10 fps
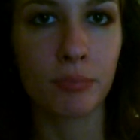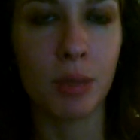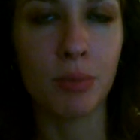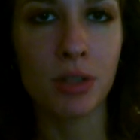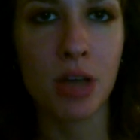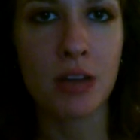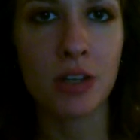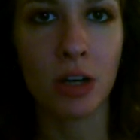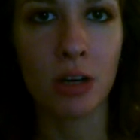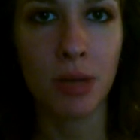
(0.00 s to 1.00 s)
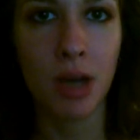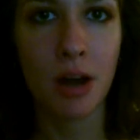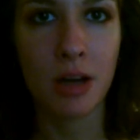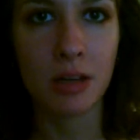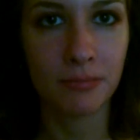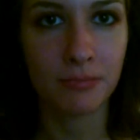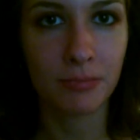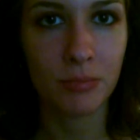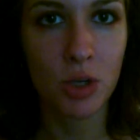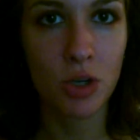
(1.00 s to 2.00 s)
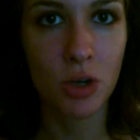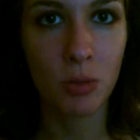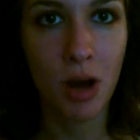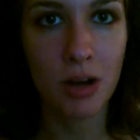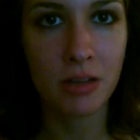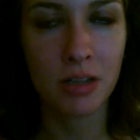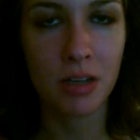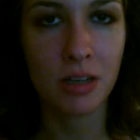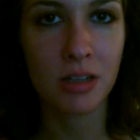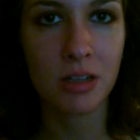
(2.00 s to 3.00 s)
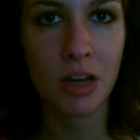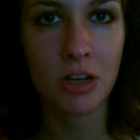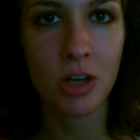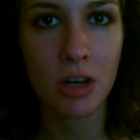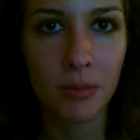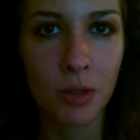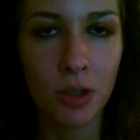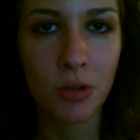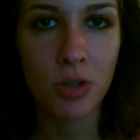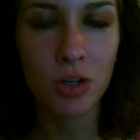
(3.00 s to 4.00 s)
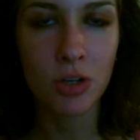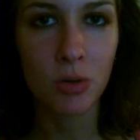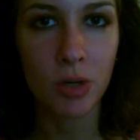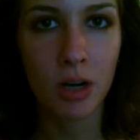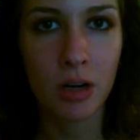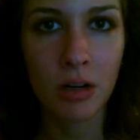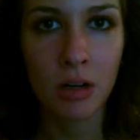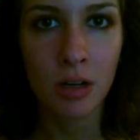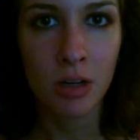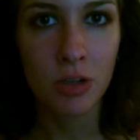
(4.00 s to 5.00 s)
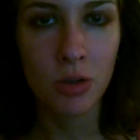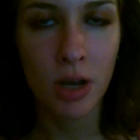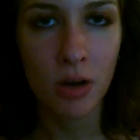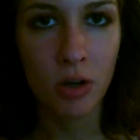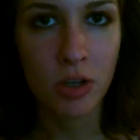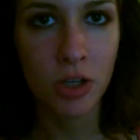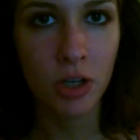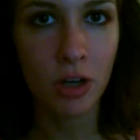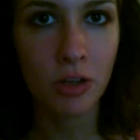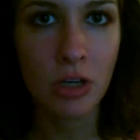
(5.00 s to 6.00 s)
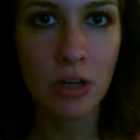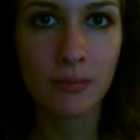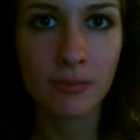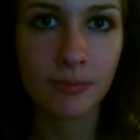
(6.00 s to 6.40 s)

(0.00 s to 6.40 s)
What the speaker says: people's eyes are going to be on us to show modesty because it's such a huge issue in our Judeo-Christian culture.